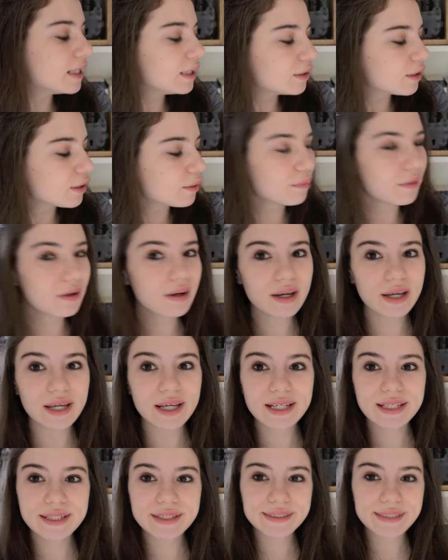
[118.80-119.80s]
know what
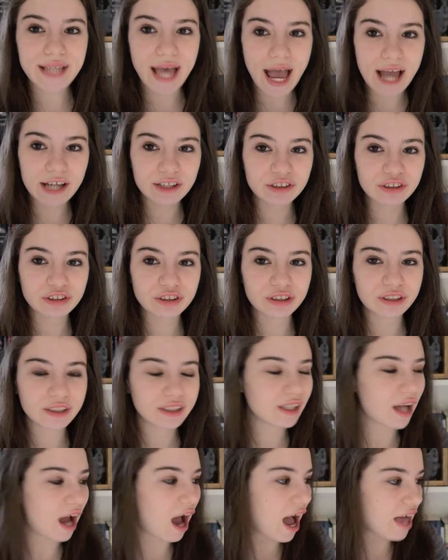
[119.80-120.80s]
is
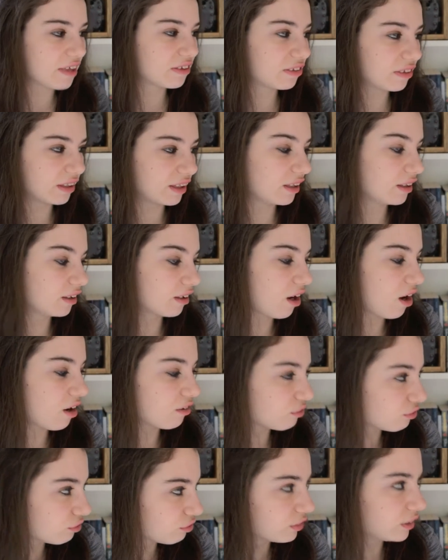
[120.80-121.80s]
actually, I think,
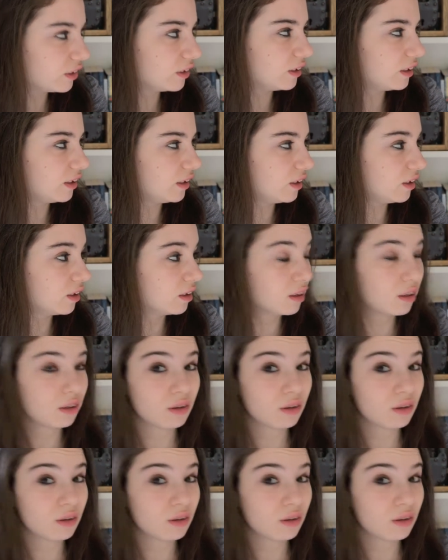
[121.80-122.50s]
a really